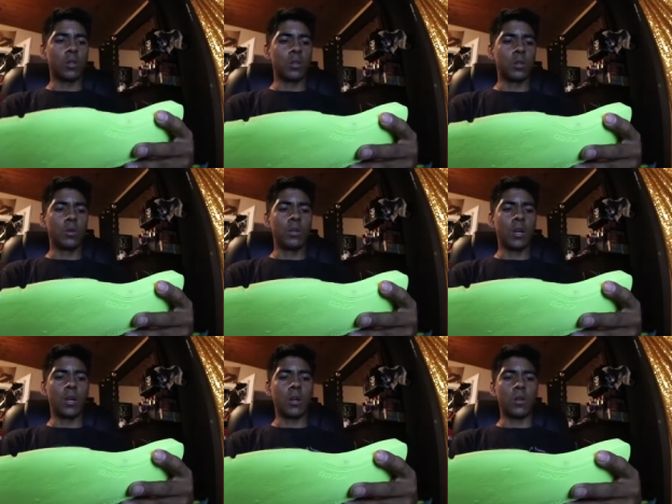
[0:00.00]

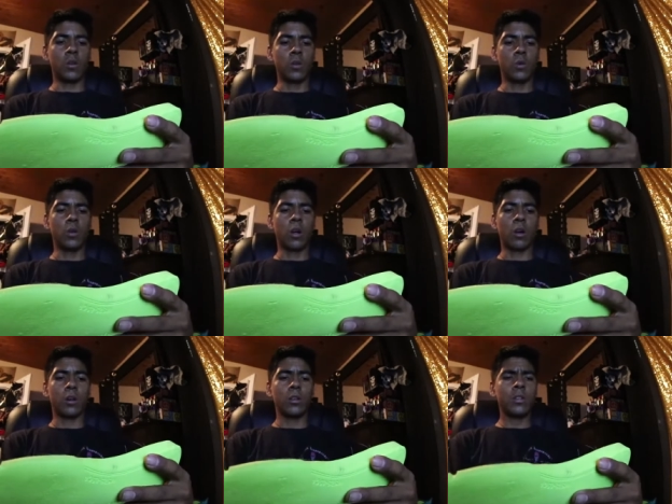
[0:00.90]
Luna
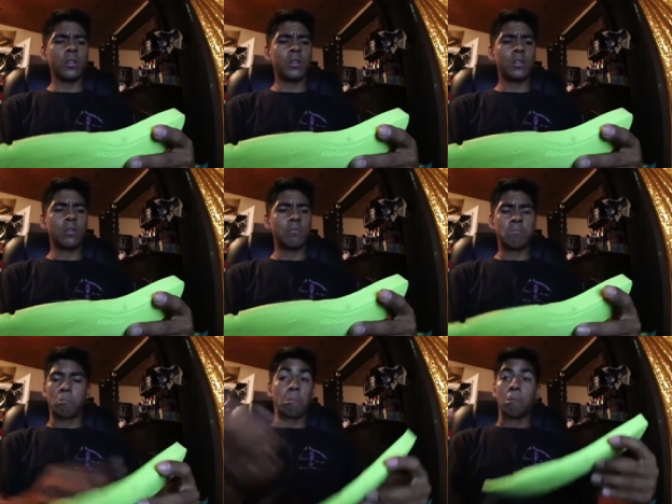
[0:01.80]
Lunarlun
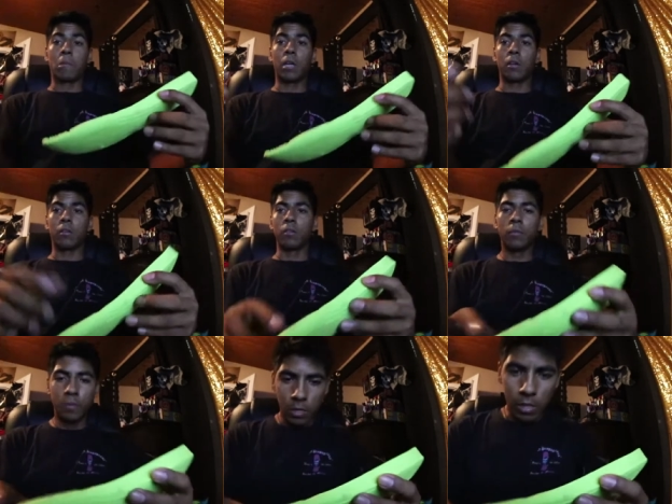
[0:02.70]
I don't know.
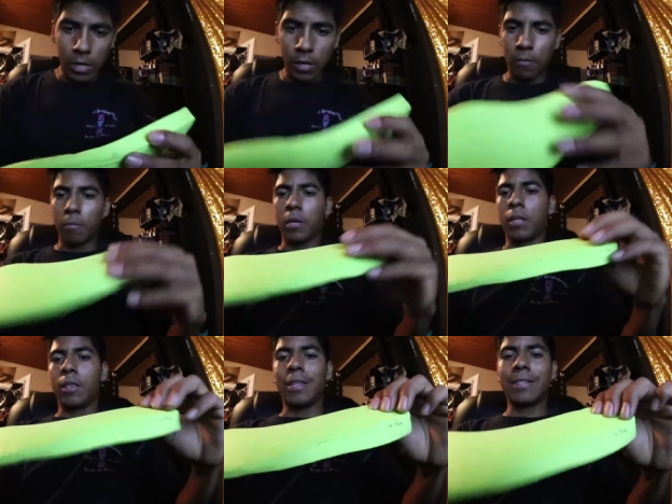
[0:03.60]

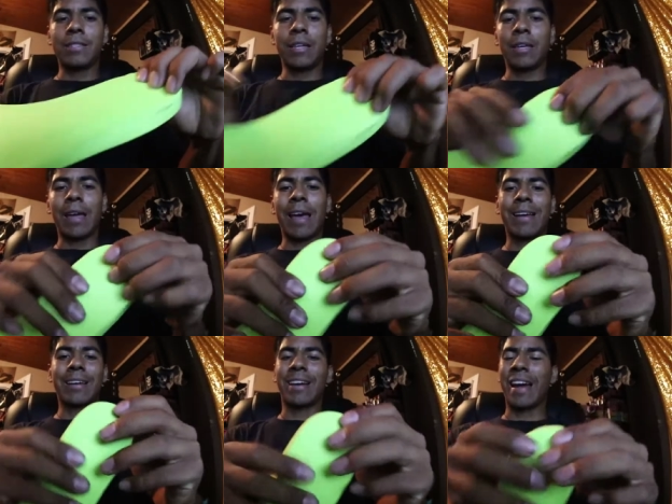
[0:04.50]
But this thing,
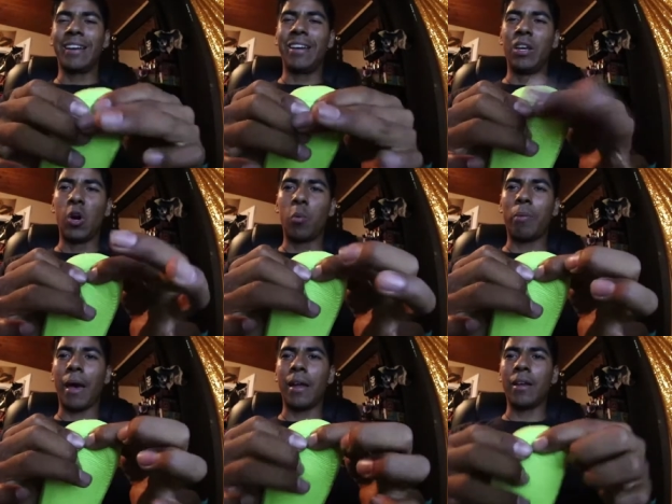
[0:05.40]
kind of no
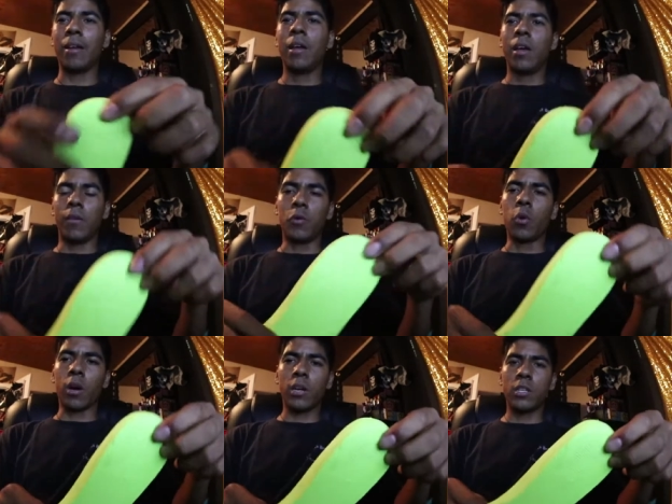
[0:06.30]
padding. If
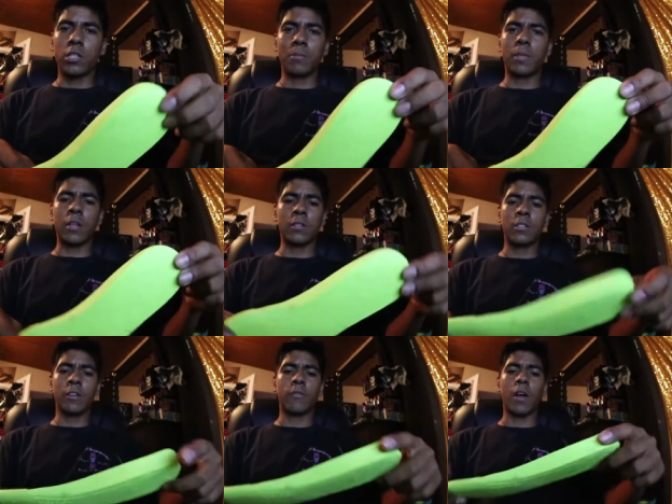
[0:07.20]
you are gonna jump down
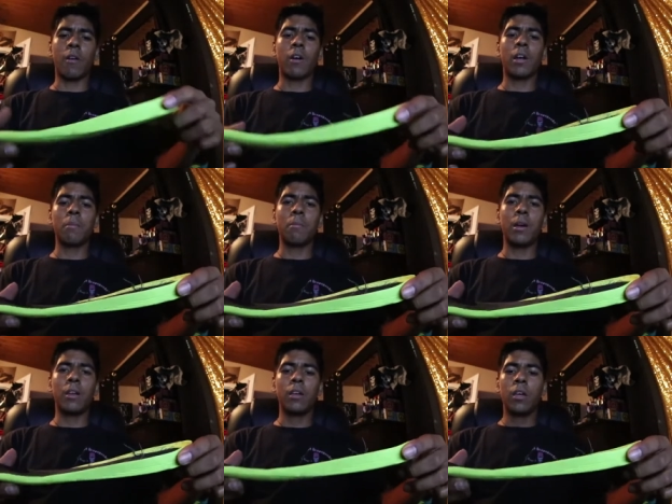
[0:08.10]
stuff, I
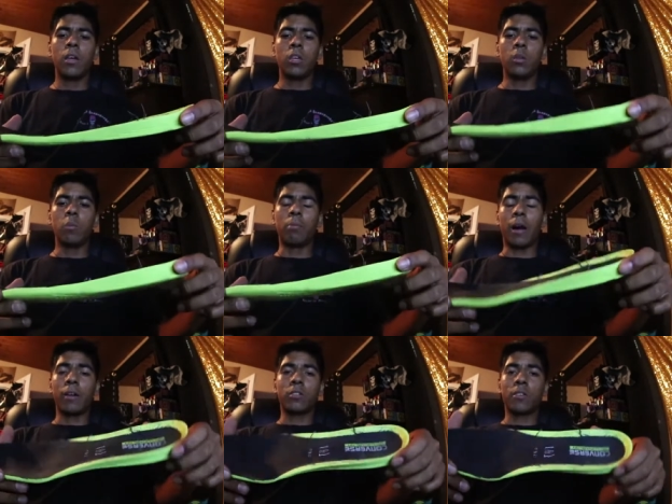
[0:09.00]
recommend you
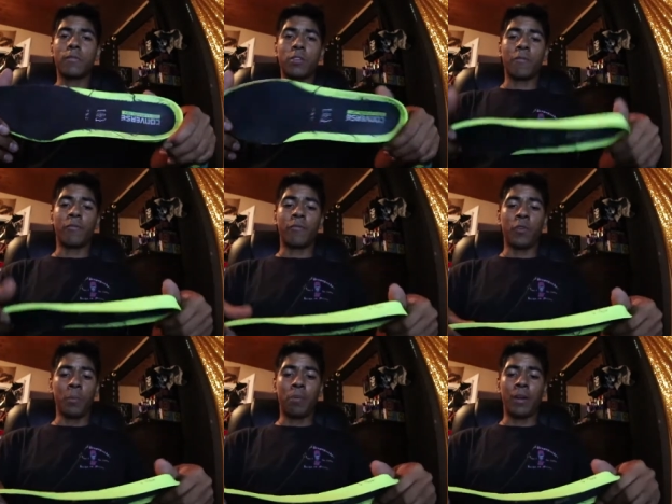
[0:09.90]
buy yourself some
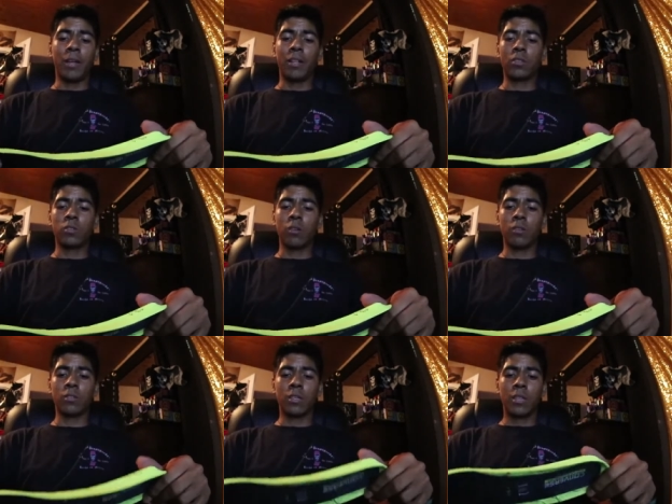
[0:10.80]
footprint
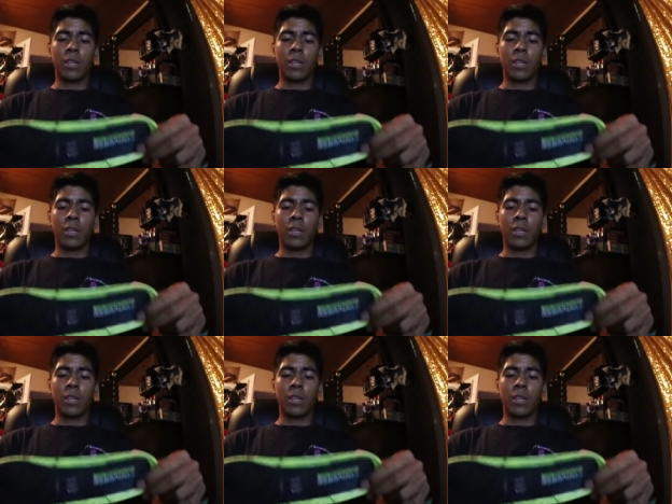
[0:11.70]
insoles